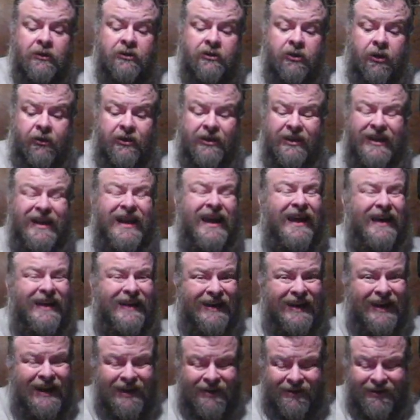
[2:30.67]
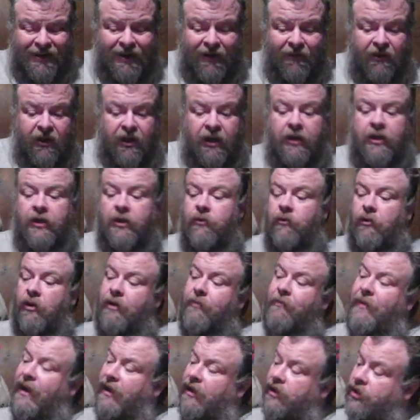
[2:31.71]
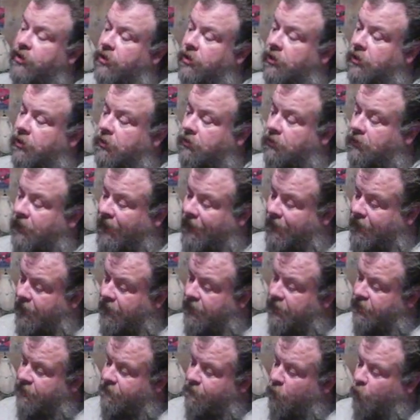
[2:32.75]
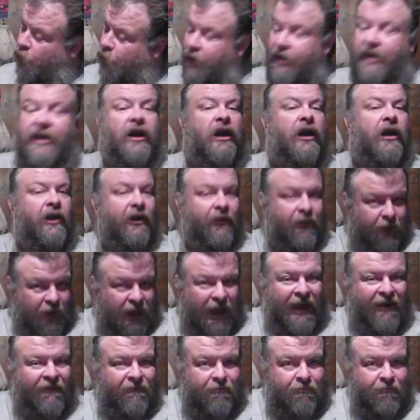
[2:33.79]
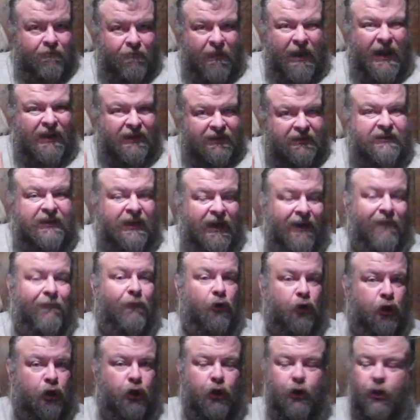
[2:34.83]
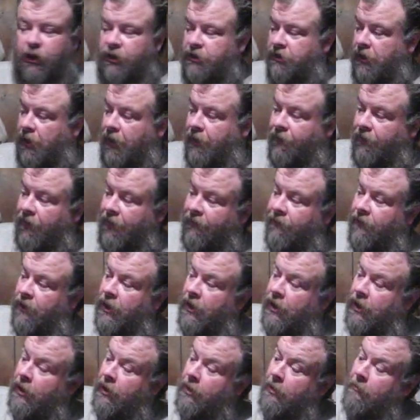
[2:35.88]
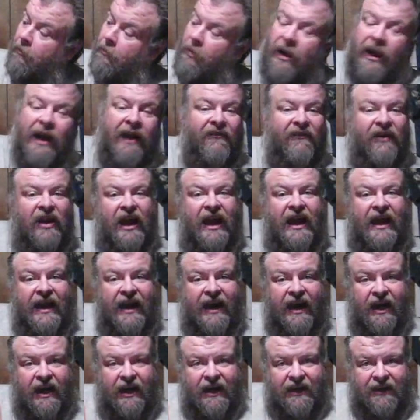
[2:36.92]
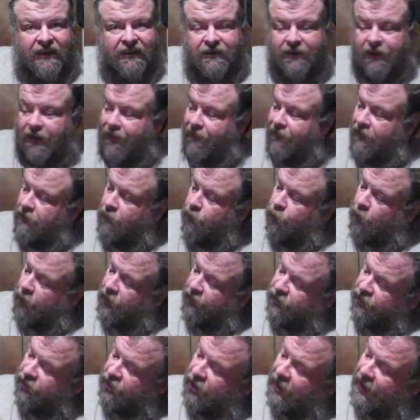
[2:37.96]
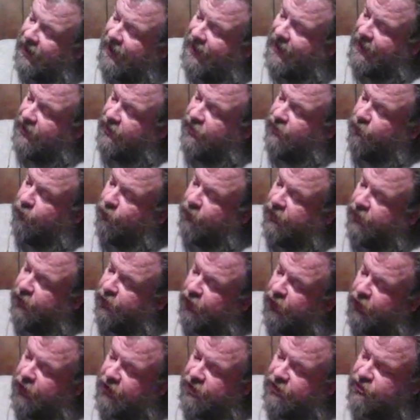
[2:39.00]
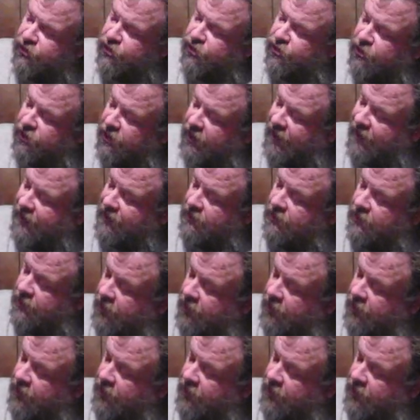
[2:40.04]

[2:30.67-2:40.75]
So to cut it down and everything, you want to make sure, like in this board here, I've made several lures off of. But I've got areas of it where the grain is real good and straight, and